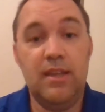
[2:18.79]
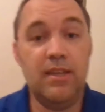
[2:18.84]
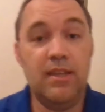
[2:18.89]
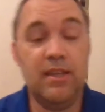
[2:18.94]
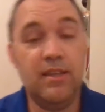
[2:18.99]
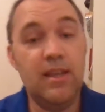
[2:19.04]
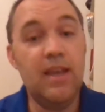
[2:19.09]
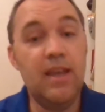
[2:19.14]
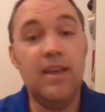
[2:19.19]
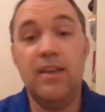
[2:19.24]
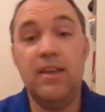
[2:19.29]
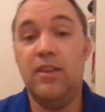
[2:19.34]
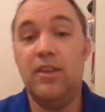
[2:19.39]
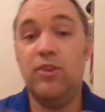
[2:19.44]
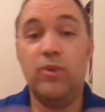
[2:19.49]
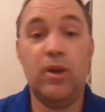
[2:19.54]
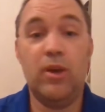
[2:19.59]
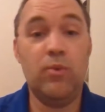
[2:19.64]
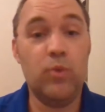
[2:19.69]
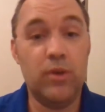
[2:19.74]
and you
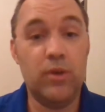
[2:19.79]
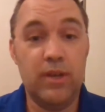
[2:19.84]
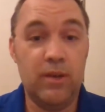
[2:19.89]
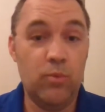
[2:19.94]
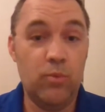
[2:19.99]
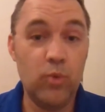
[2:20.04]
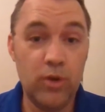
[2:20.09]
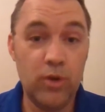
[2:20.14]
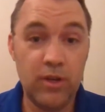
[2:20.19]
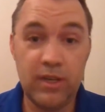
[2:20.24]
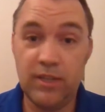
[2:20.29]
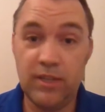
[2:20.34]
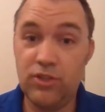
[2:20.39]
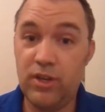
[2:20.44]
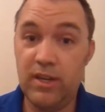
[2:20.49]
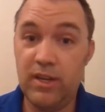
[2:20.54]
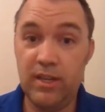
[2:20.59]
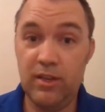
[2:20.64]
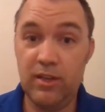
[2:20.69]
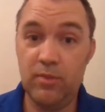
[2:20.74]
know, I work at work. I
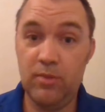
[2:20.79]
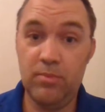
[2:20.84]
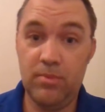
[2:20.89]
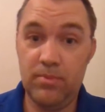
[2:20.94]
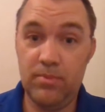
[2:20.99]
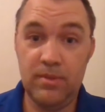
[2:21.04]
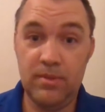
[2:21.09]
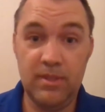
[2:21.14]
try to help.